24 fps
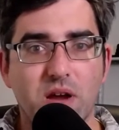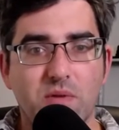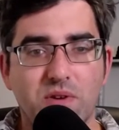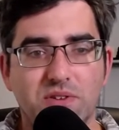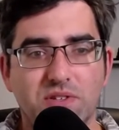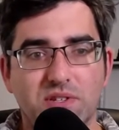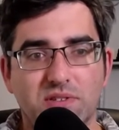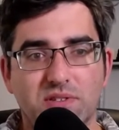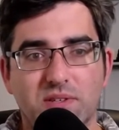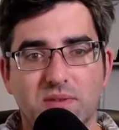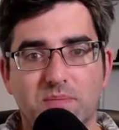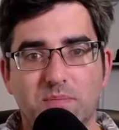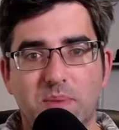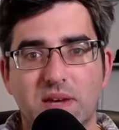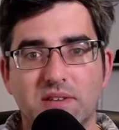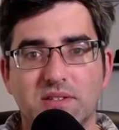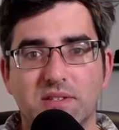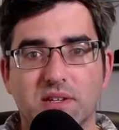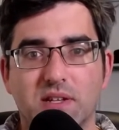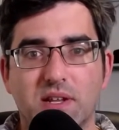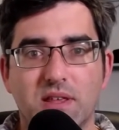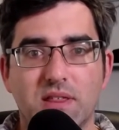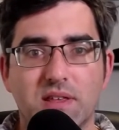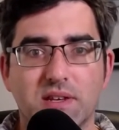which is a,
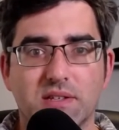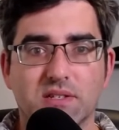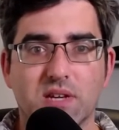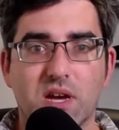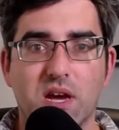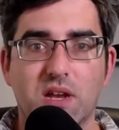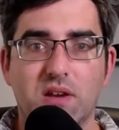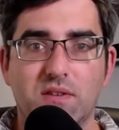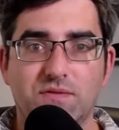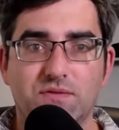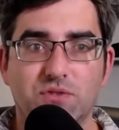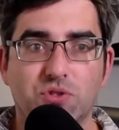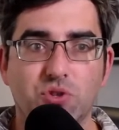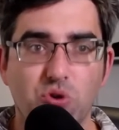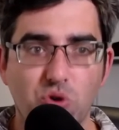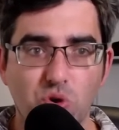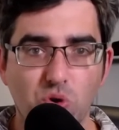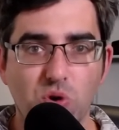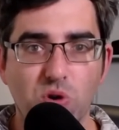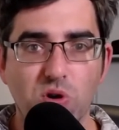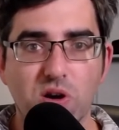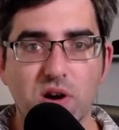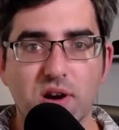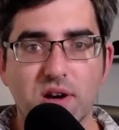basically this kind of
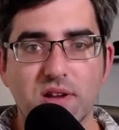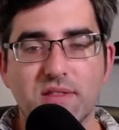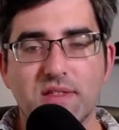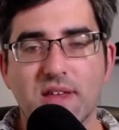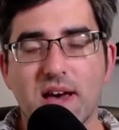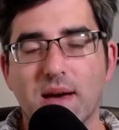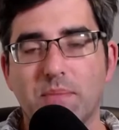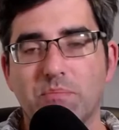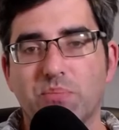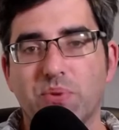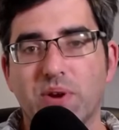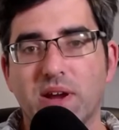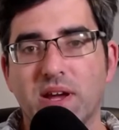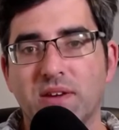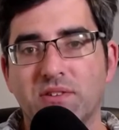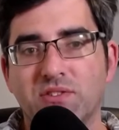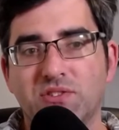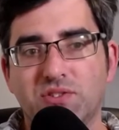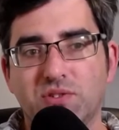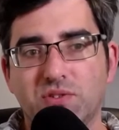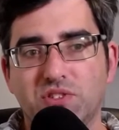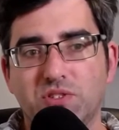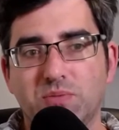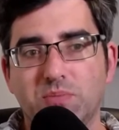tour that brings
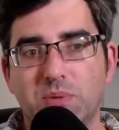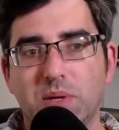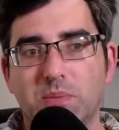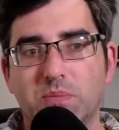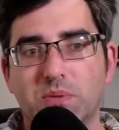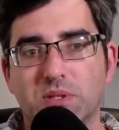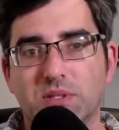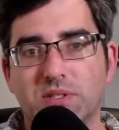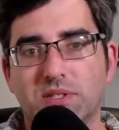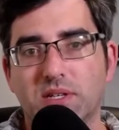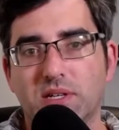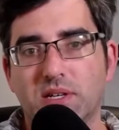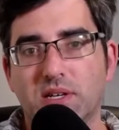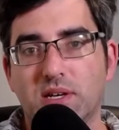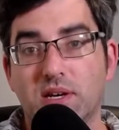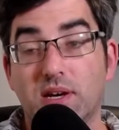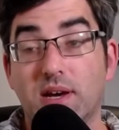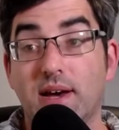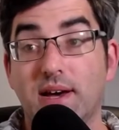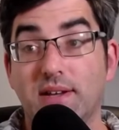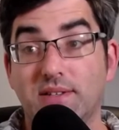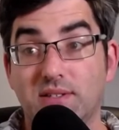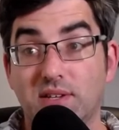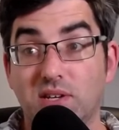Jewish people to
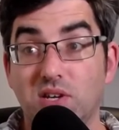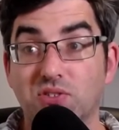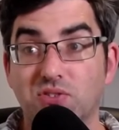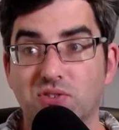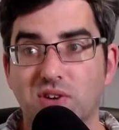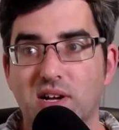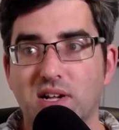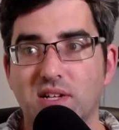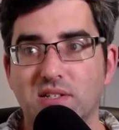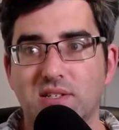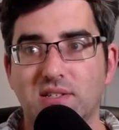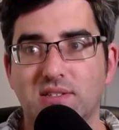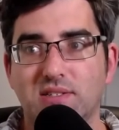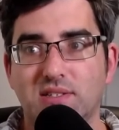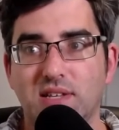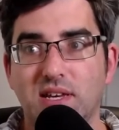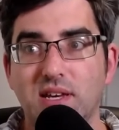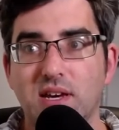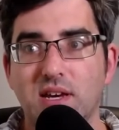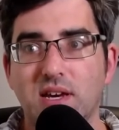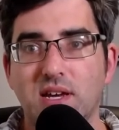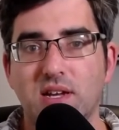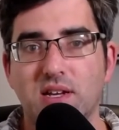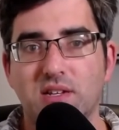uh, to Israel to see
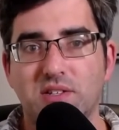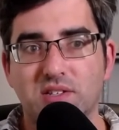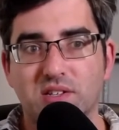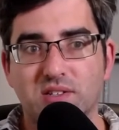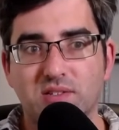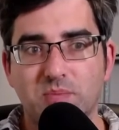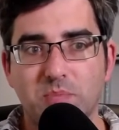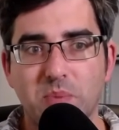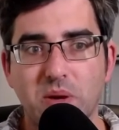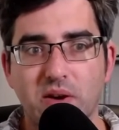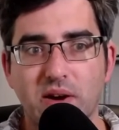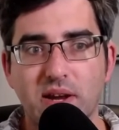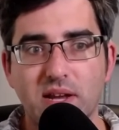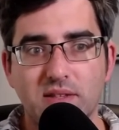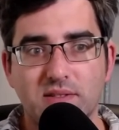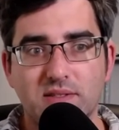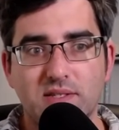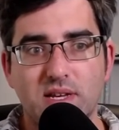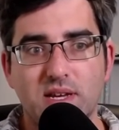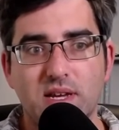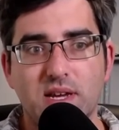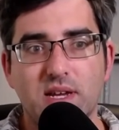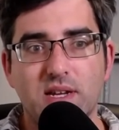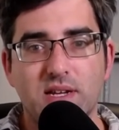it and to experience
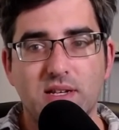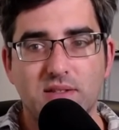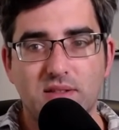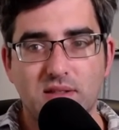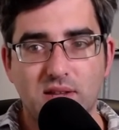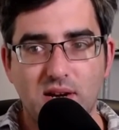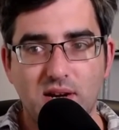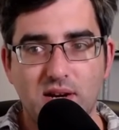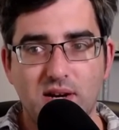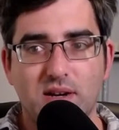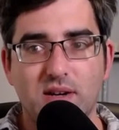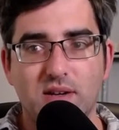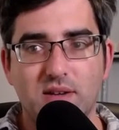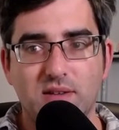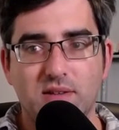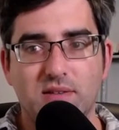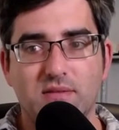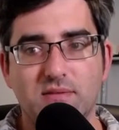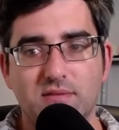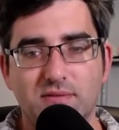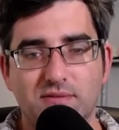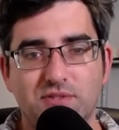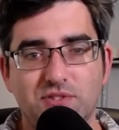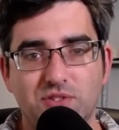it, their, their
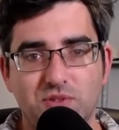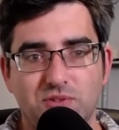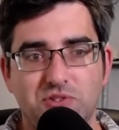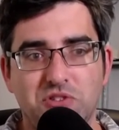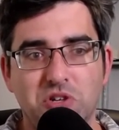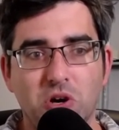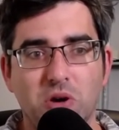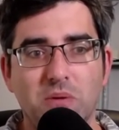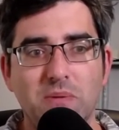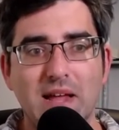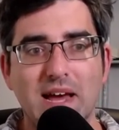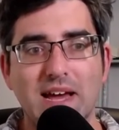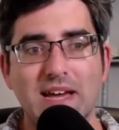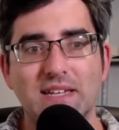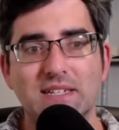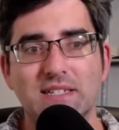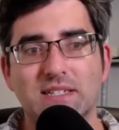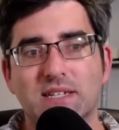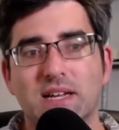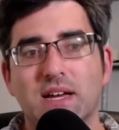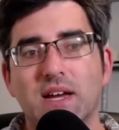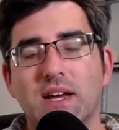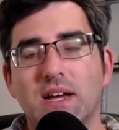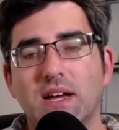Jewish homeland.